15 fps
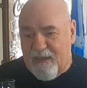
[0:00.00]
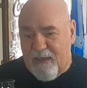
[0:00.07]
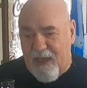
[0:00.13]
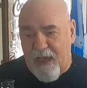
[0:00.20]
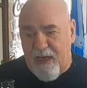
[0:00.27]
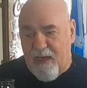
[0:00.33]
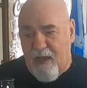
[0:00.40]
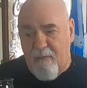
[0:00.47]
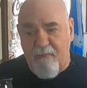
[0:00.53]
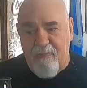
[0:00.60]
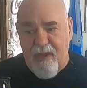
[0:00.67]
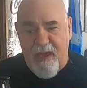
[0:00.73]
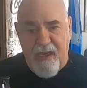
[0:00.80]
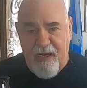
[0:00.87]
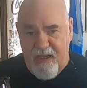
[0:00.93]
you're getting that
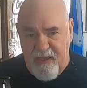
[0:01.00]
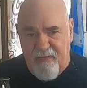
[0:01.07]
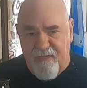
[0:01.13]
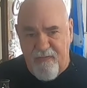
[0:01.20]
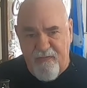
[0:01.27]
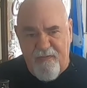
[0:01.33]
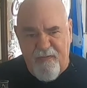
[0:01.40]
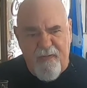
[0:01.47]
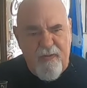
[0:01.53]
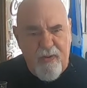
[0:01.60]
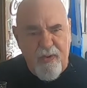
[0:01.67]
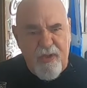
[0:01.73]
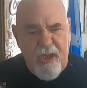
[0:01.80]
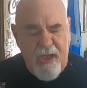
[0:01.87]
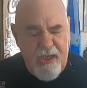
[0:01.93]
berry, the
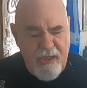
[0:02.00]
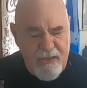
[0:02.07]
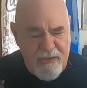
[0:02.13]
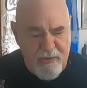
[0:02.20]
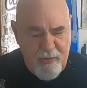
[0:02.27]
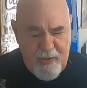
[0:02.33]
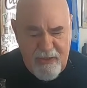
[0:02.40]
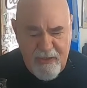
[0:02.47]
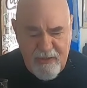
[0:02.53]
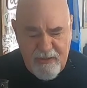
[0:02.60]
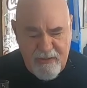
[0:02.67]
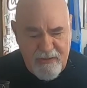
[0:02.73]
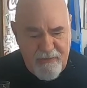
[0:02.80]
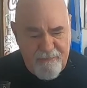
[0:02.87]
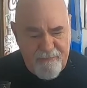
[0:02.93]
fruity sweetness.